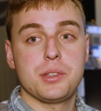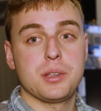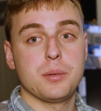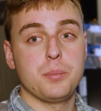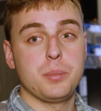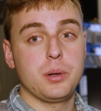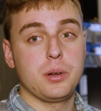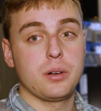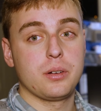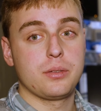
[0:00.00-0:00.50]
it's a
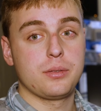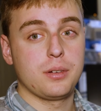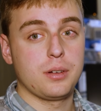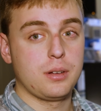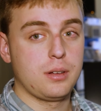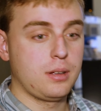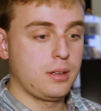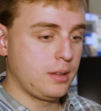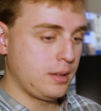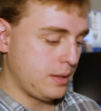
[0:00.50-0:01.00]

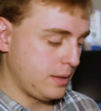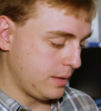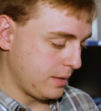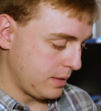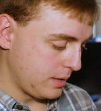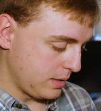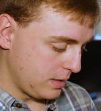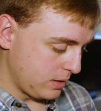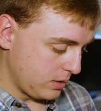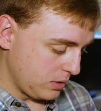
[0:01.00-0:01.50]
beautiful
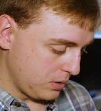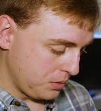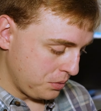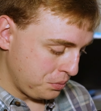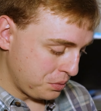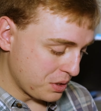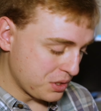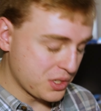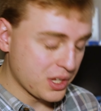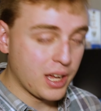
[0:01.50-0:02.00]

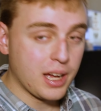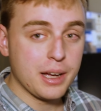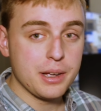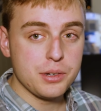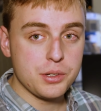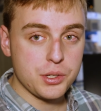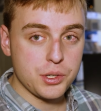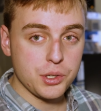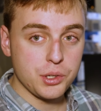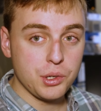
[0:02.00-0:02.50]

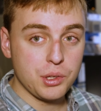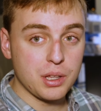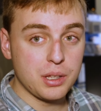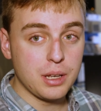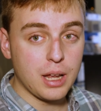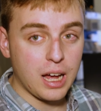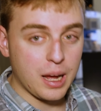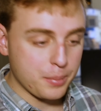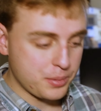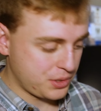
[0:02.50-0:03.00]
design too. The
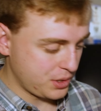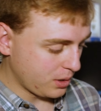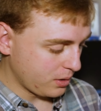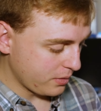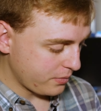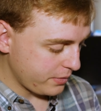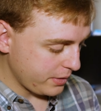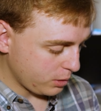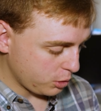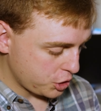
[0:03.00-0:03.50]
knobs
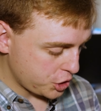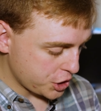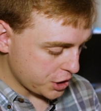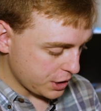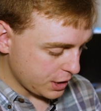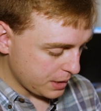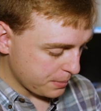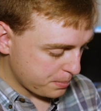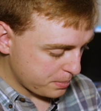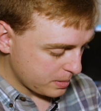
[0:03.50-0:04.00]
don't feel
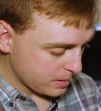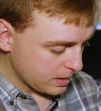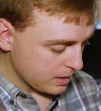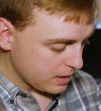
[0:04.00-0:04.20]
cheap.